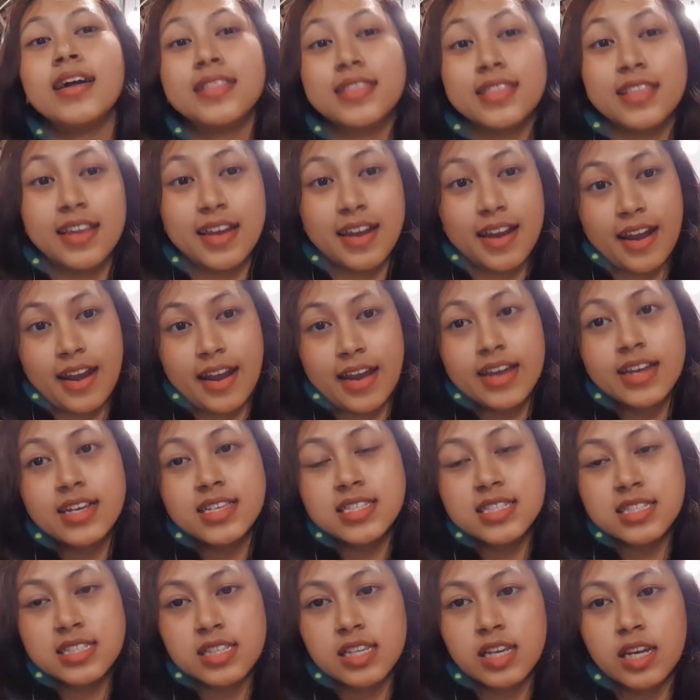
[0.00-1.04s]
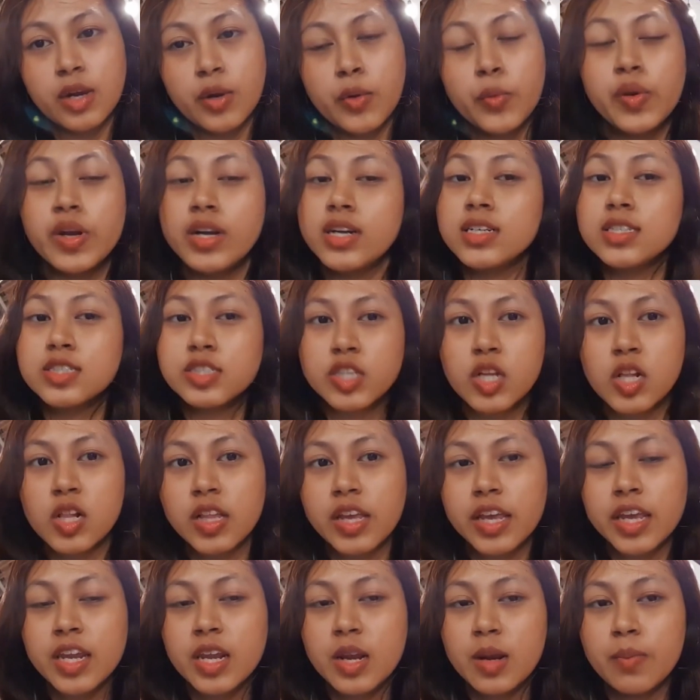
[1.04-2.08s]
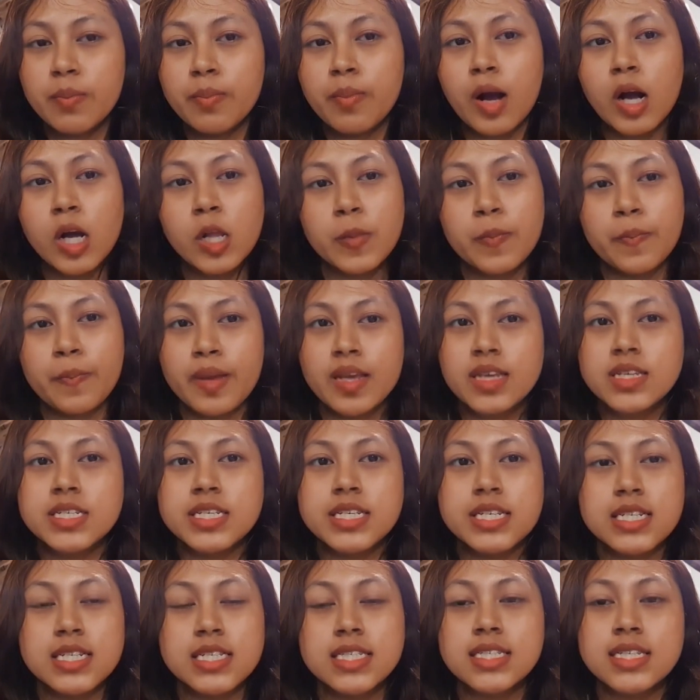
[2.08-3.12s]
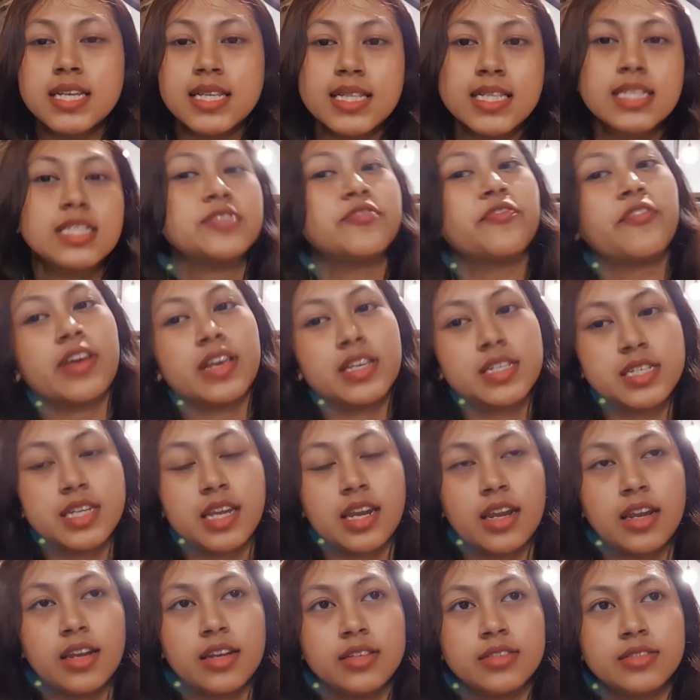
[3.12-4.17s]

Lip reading: The next, we're talking about patient satisfaction.